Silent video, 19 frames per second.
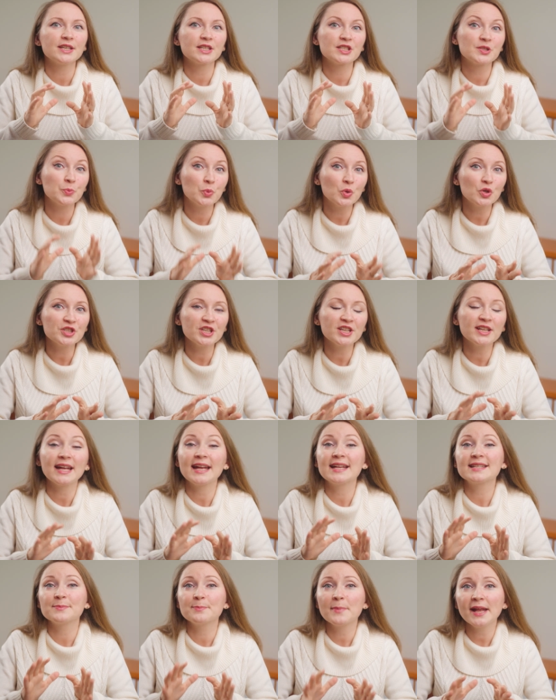exporting
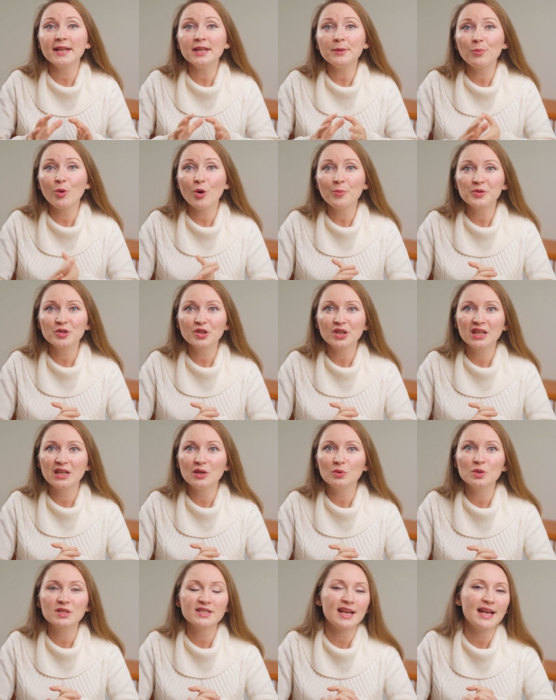as many popular
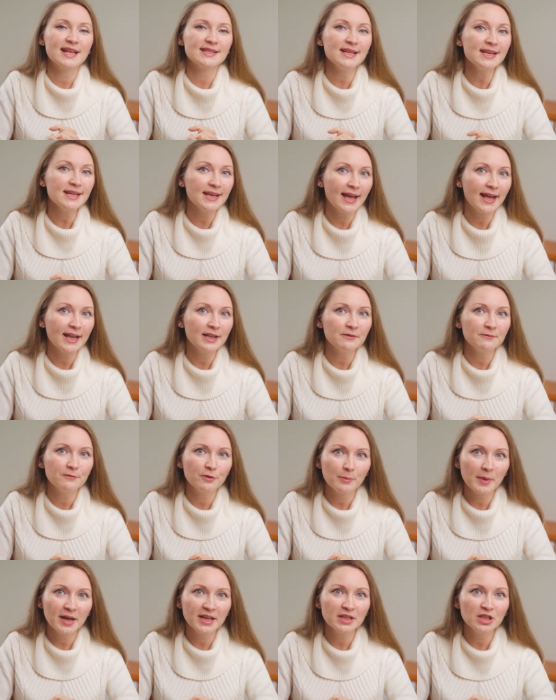keywords as I can
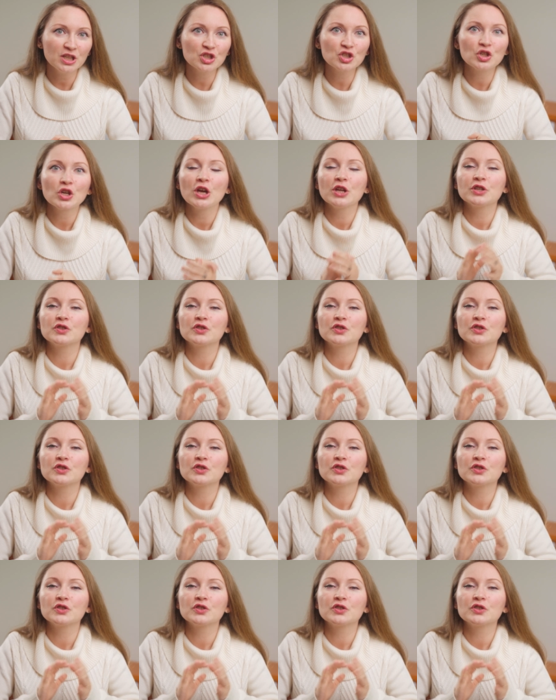for my niche